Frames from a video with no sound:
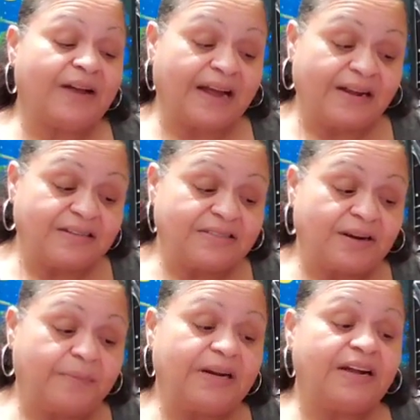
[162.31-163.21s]
okay, and
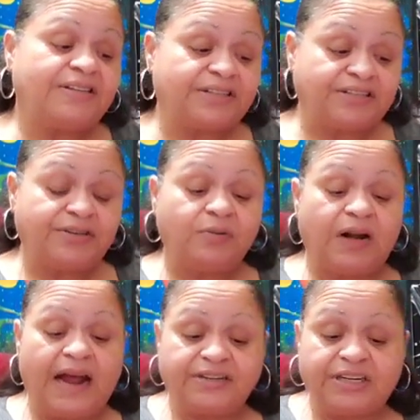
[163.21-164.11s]
determination, you
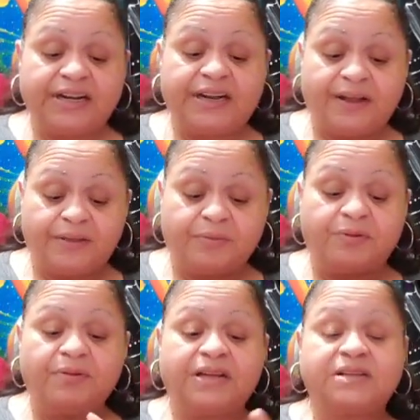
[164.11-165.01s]
will actually get
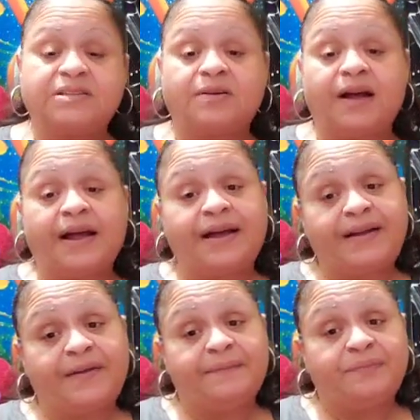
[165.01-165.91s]
through this, okay?